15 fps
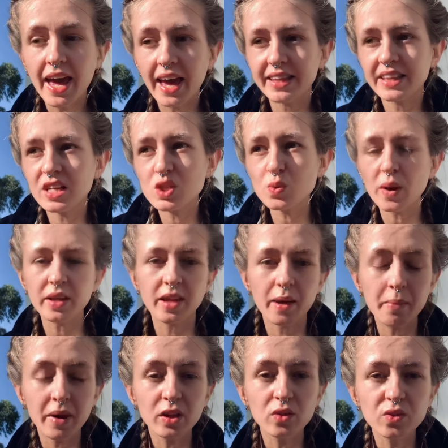and that's why they
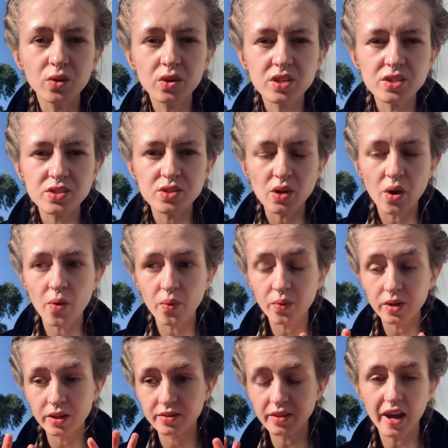may look so
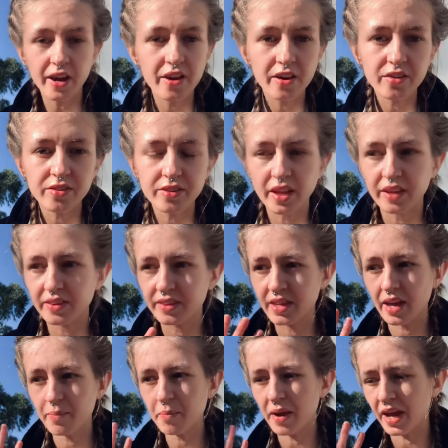tired that
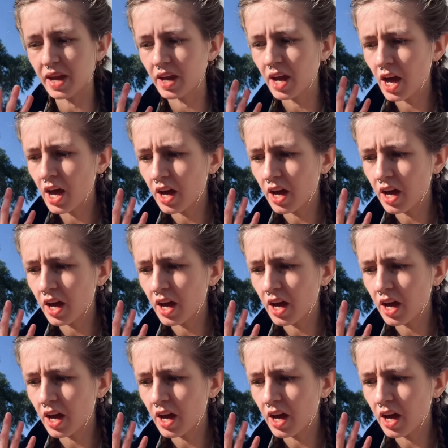they may